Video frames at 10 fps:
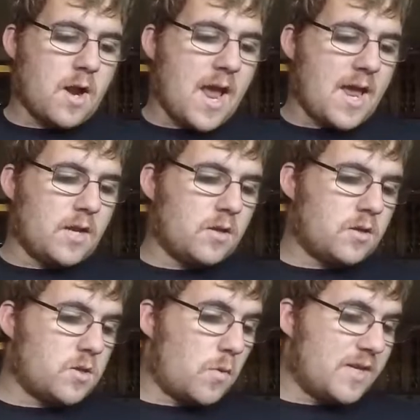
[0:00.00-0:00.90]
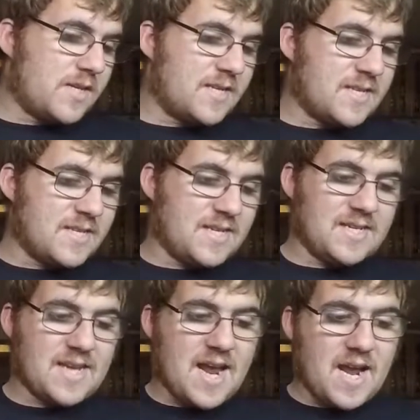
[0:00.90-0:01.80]
and so what it does is it
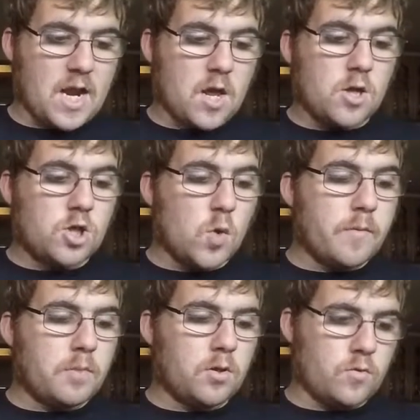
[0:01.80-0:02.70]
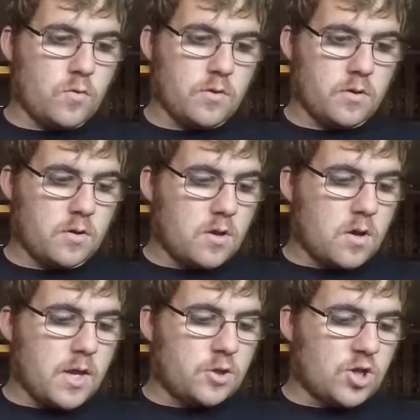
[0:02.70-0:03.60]
is a 2 in blue
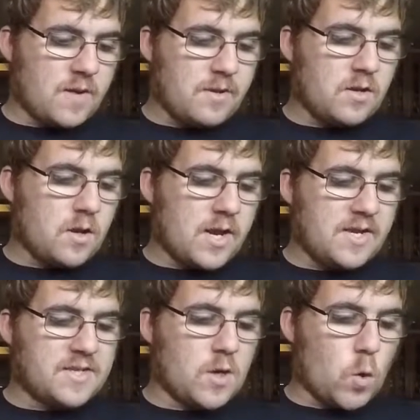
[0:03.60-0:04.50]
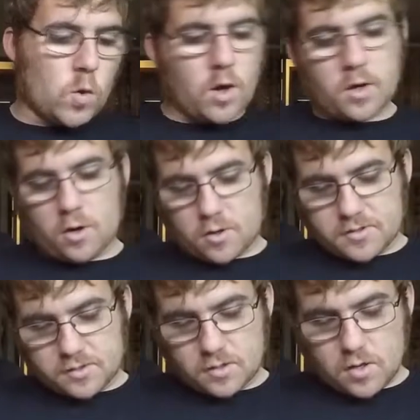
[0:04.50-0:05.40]
enchantment. It is an aura
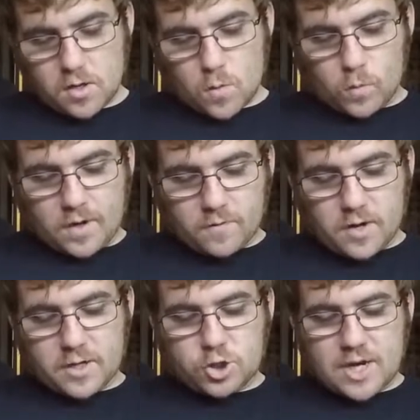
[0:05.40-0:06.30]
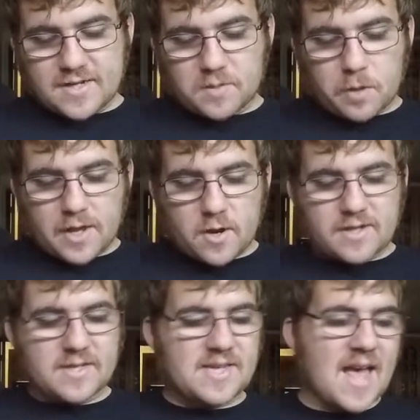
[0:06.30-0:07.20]
curse. Whenever enchanted player
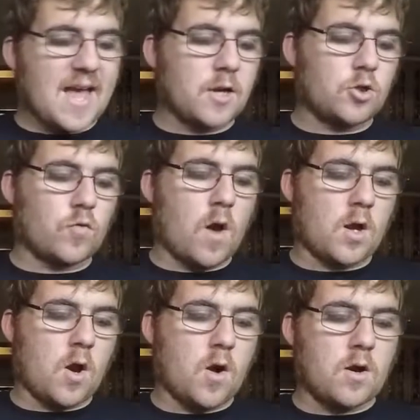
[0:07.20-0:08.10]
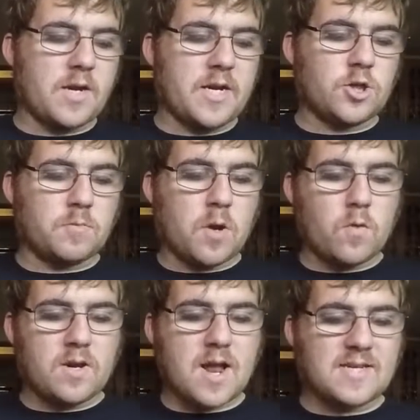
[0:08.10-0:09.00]
is attacked, draw a card. Each
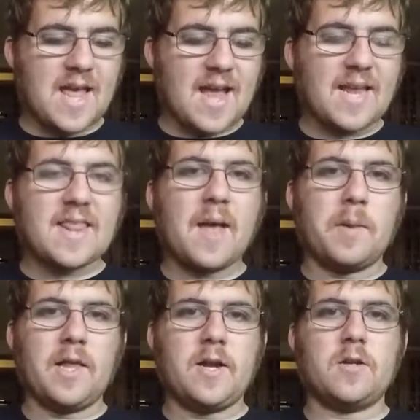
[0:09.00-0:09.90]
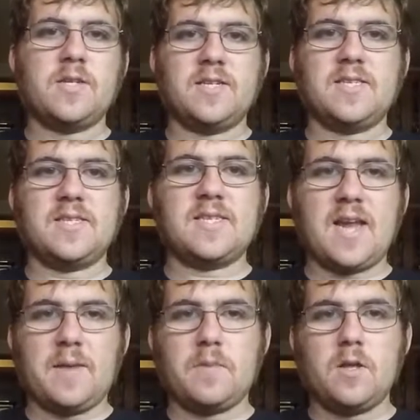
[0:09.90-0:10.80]
opponent attacking that player does the
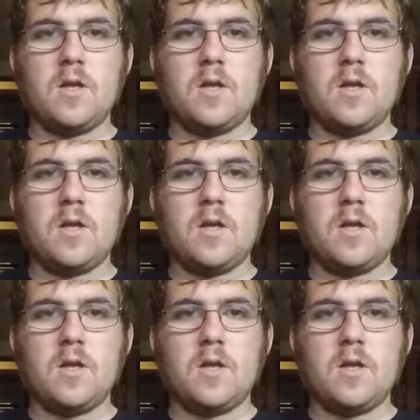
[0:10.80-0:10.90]
same.